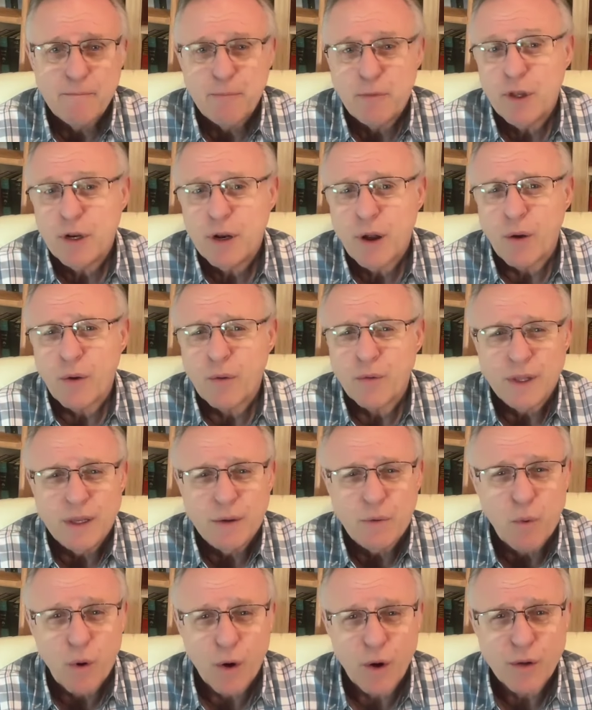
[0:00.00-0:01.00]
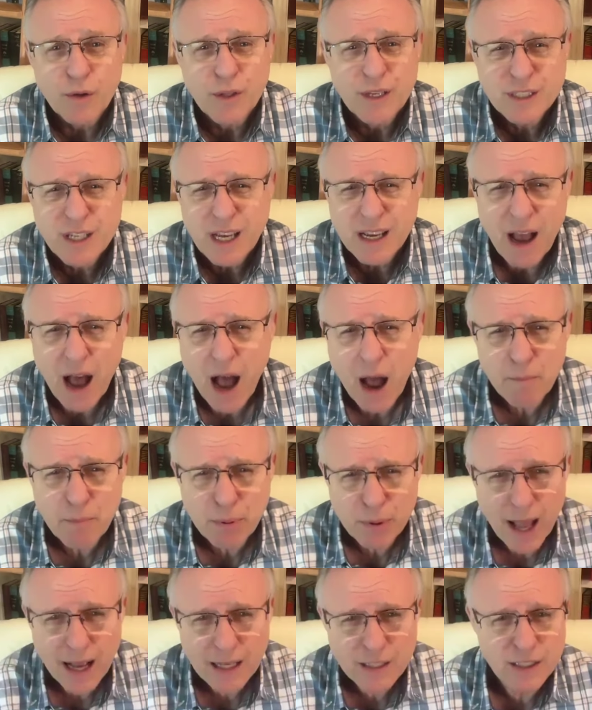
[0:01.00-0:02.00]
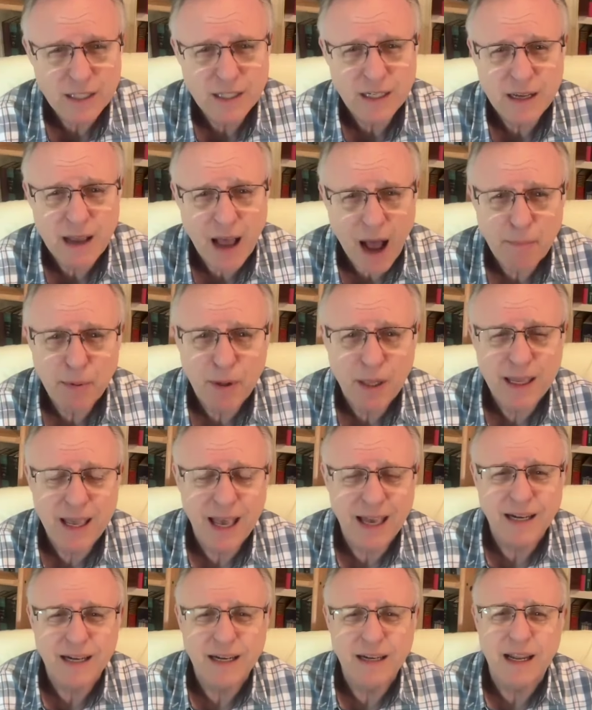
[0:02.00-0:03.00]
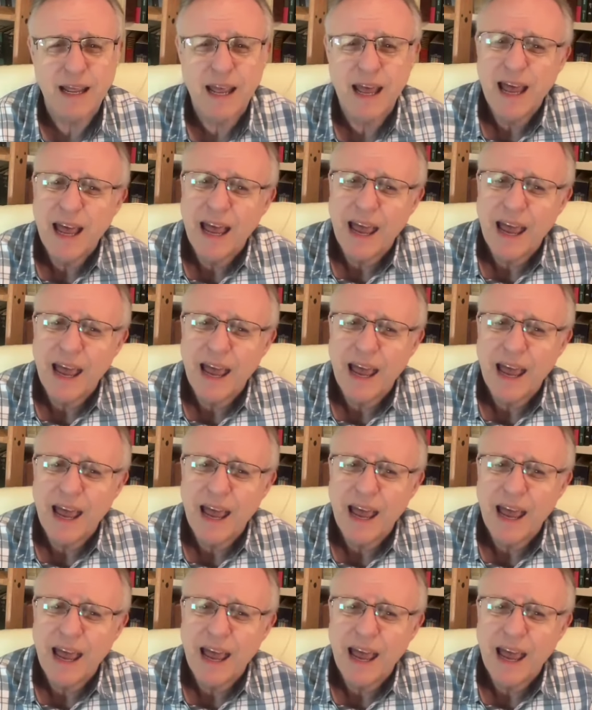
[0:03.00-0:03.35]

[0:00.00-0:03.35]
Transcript: You know, the world is a complex and complicated